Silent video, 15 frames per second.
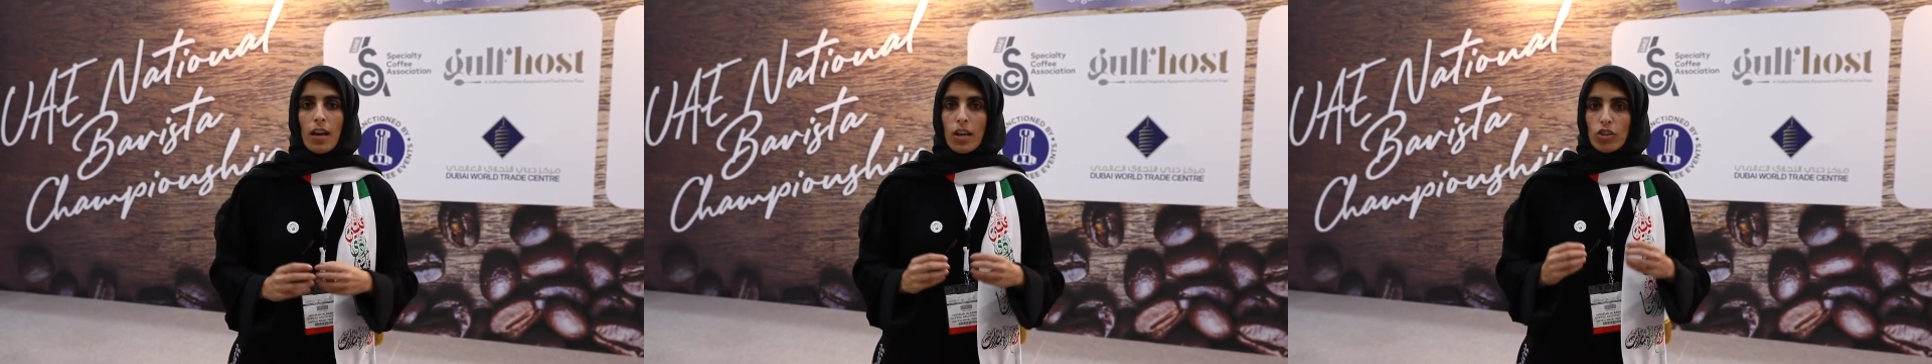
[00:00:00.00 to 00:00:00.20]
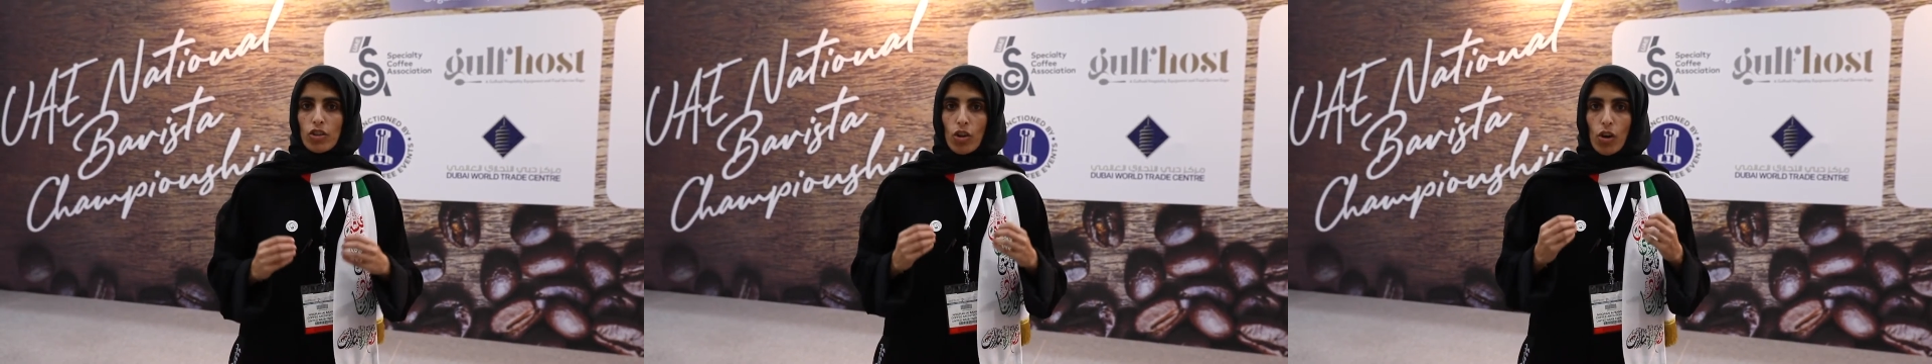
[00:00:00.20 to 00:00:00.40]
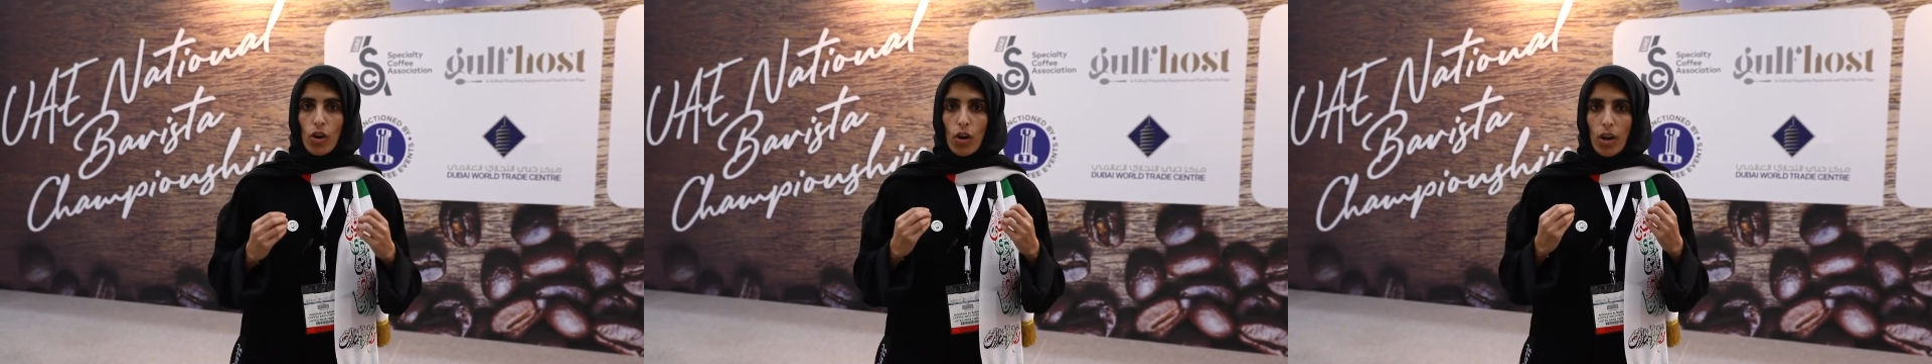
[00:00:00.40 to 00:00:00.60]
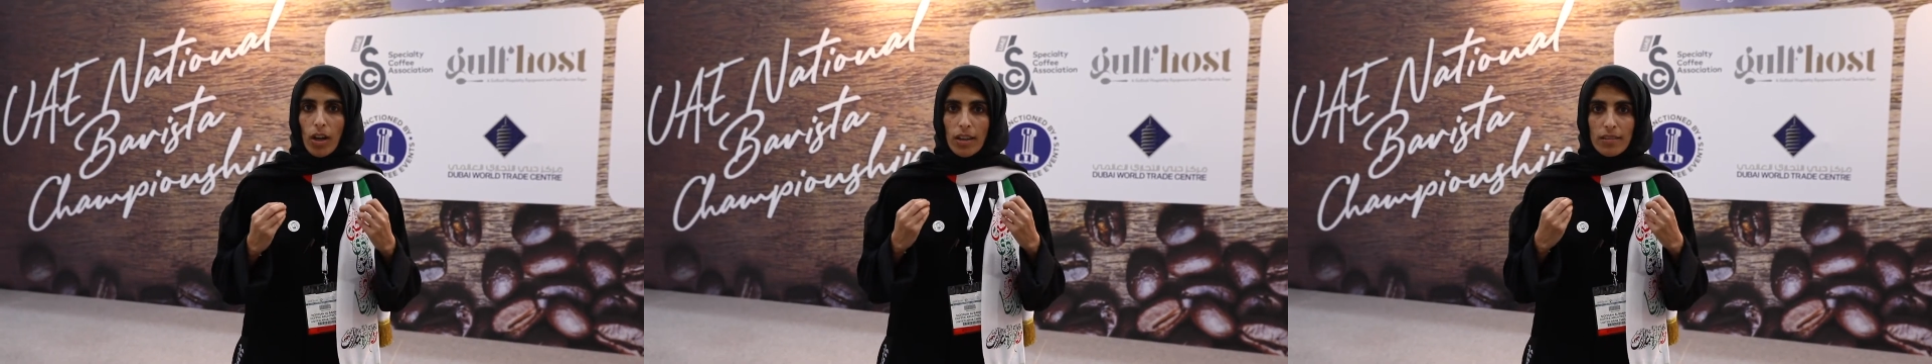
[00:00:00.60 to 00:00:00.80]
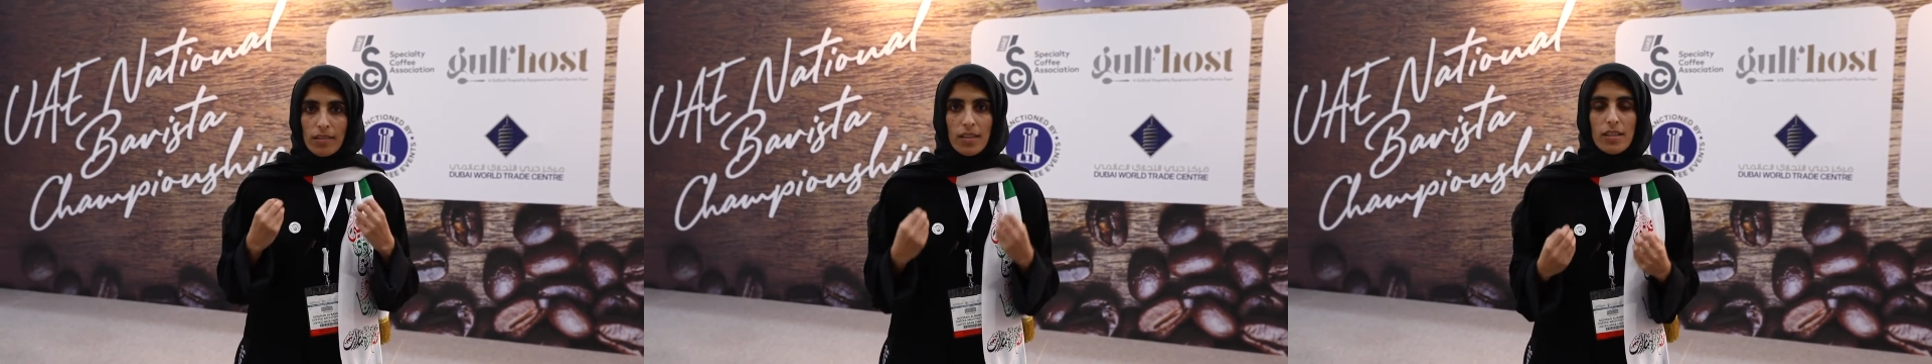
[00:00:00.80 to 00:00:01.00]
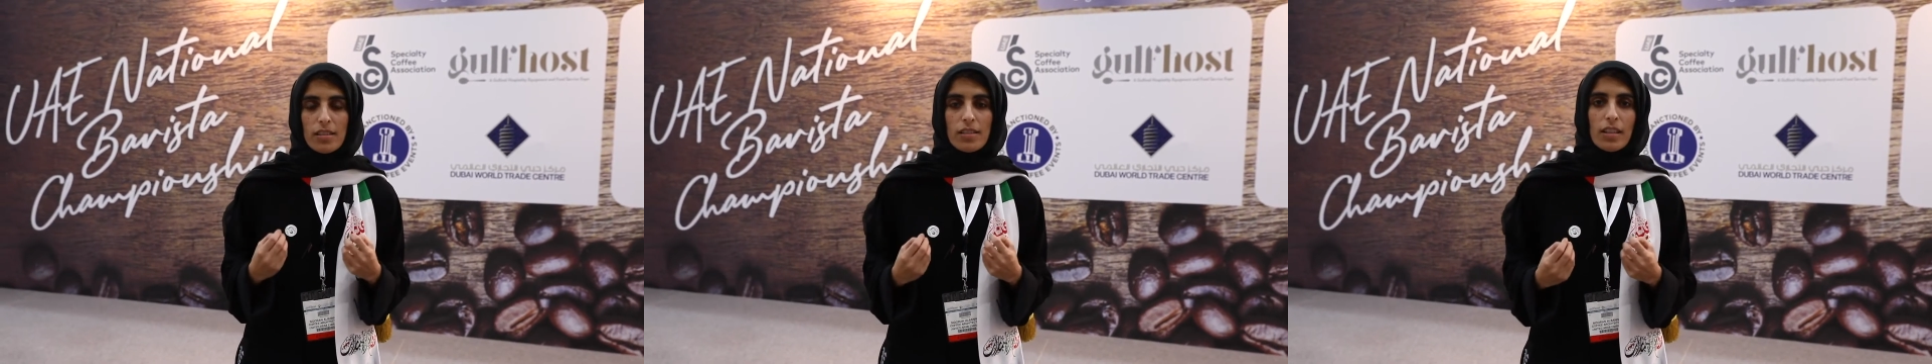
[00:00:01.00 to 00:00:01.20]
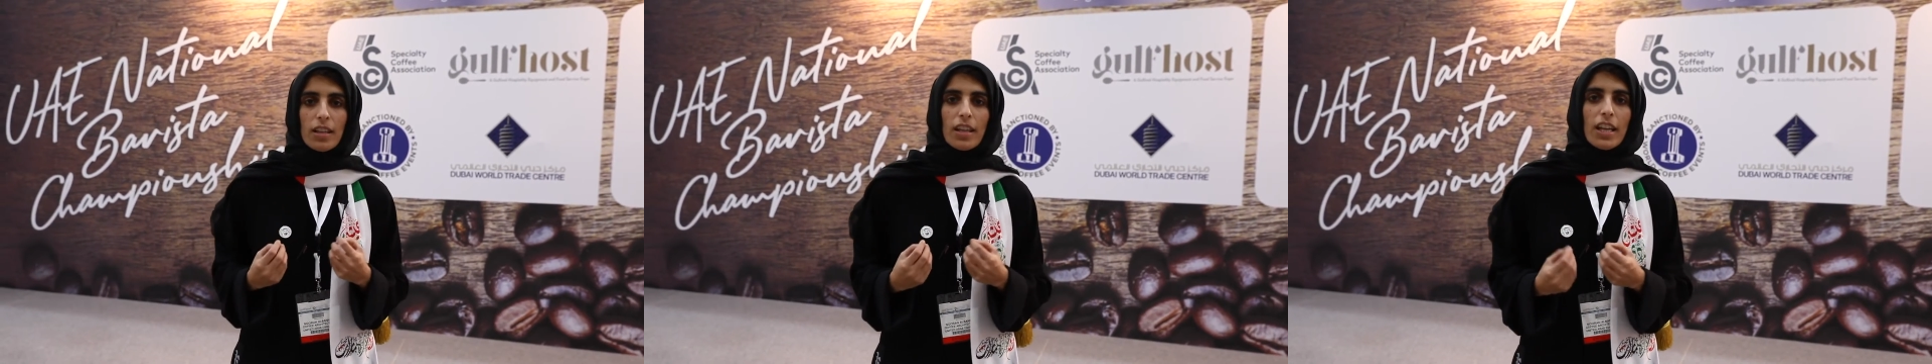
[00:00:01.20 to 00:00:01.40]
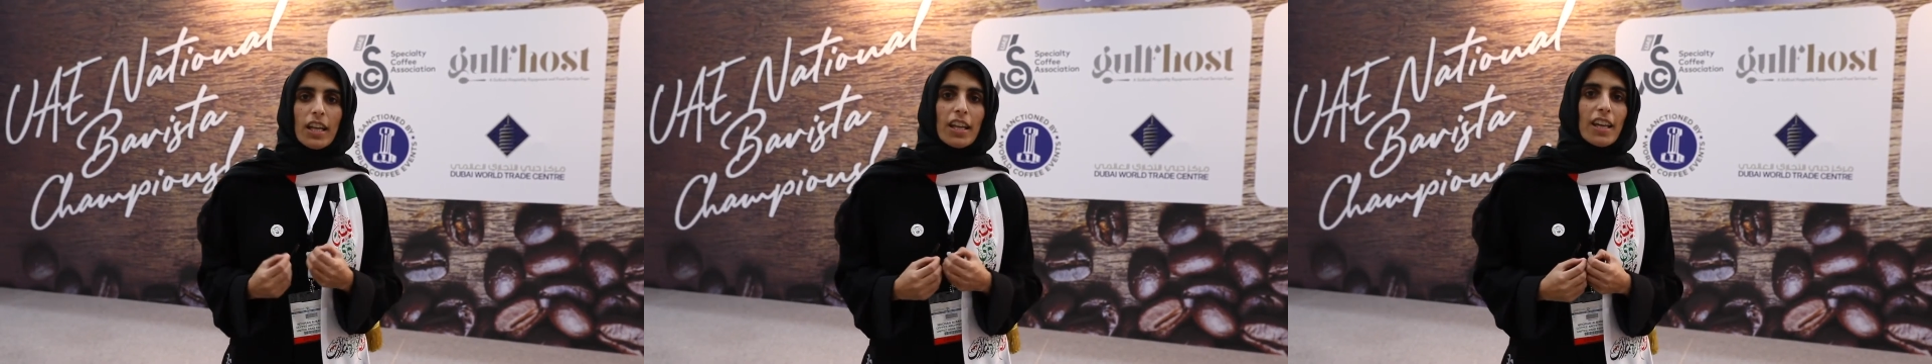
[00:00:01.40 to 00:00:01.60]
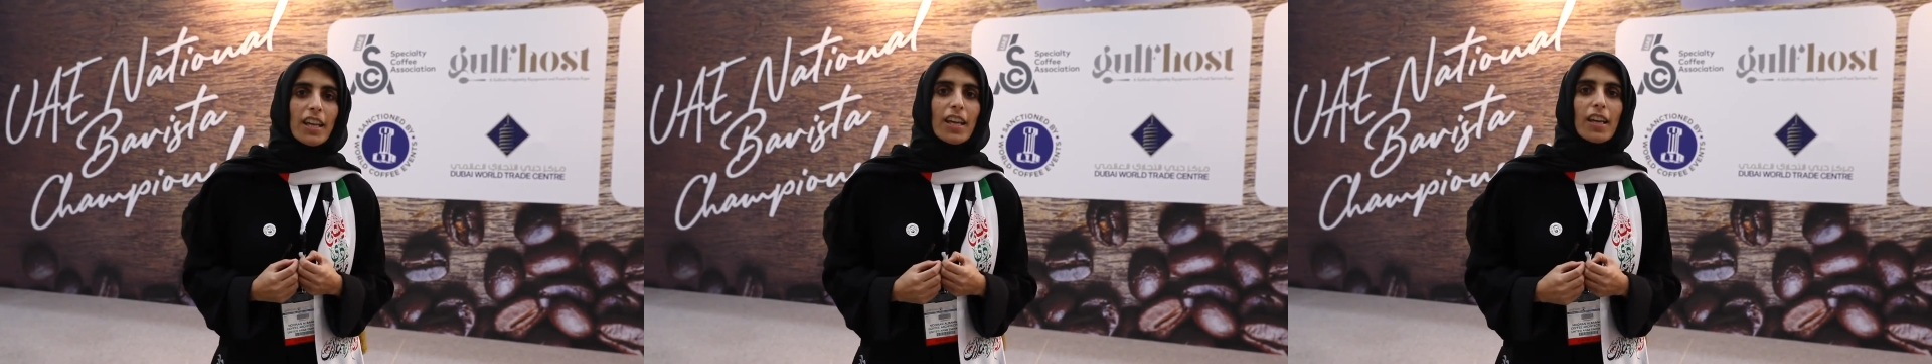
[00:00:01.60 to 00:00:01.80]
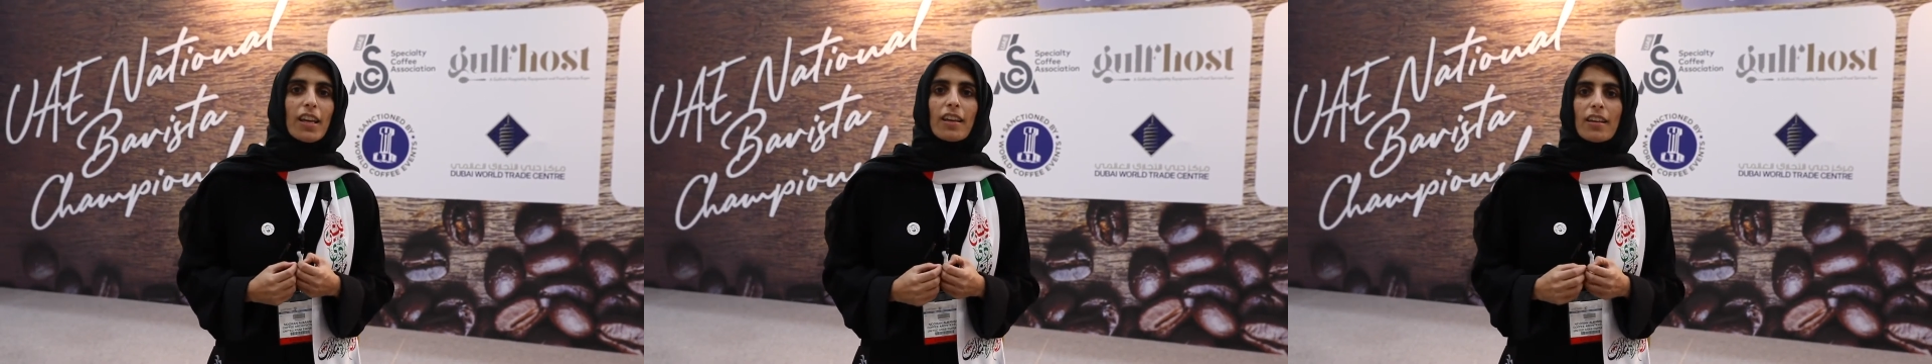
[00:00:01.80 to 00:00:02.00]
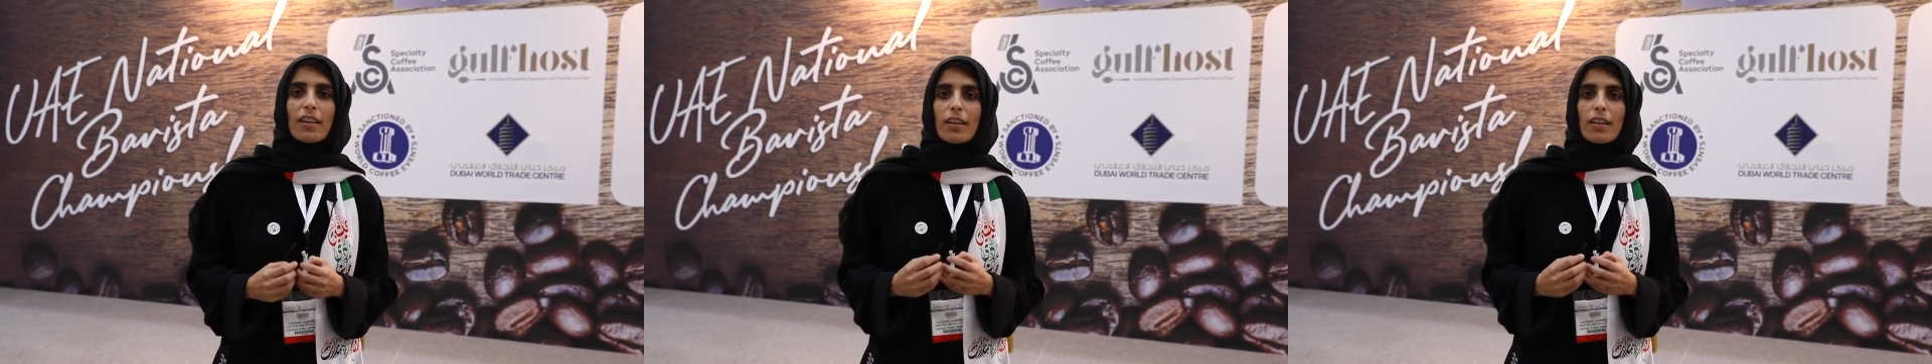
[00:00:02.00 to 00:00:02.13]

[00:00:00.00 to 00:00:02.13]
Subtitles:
So it is really